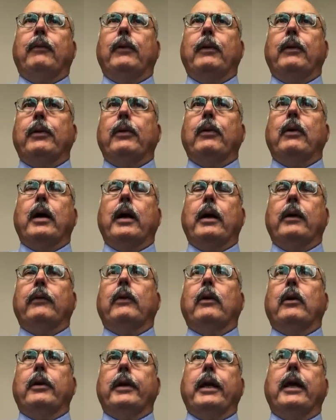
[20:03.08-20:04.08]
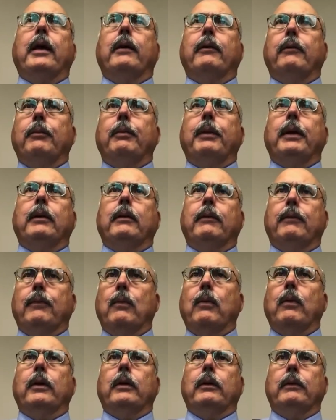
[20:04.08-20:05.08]
we were doing I S R, yeah, it would be in the
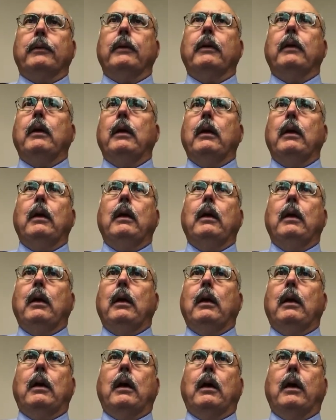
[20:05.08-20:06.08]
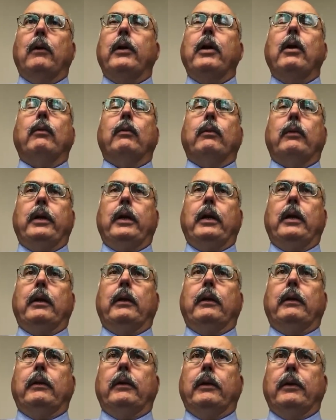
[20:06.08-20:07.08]
forties. Uh, no, the, uh,
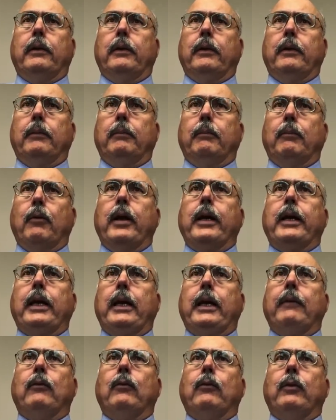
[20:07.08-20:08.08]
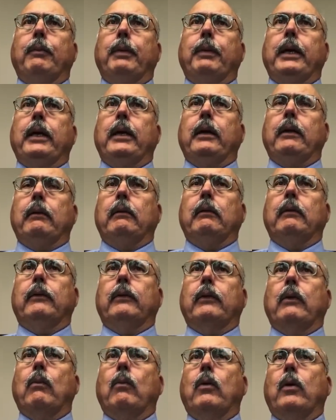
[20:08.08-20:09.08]
the the break even would be
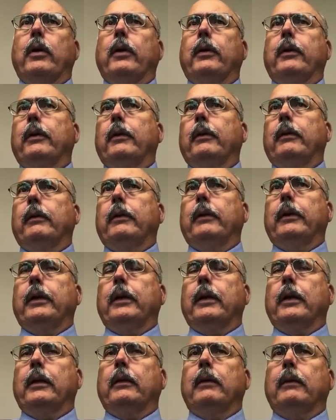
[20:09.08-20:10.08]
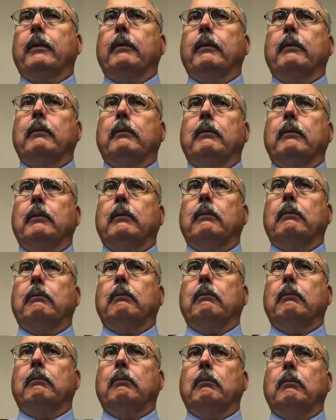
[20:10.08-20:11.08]
somewhere in the the uh, the
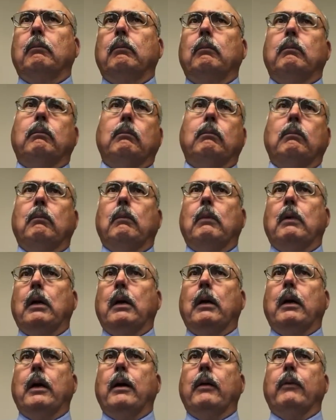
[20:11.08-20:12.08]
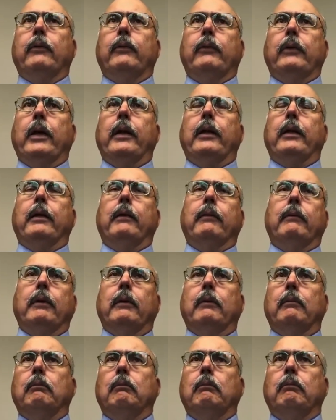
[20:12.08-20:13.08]
uh, I would say the
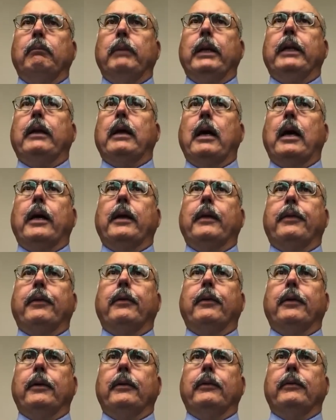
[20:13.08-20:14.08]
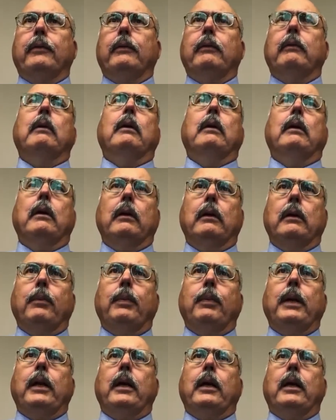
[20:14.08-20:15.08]
the mid to high thirties,
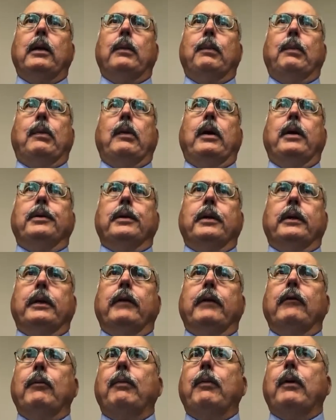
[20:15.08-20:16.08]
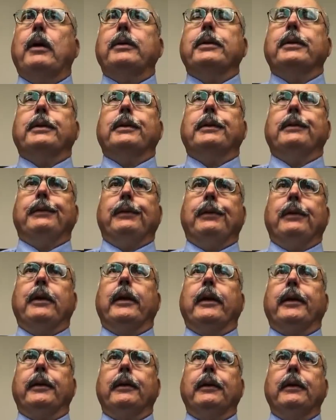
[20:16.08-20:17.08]
depending on the project. Every project is
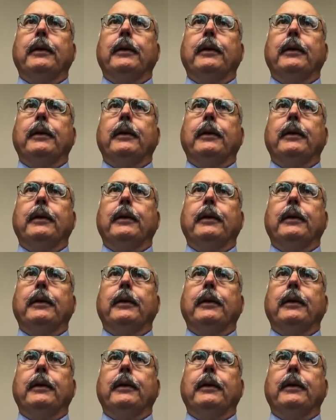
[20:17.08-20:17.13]
unique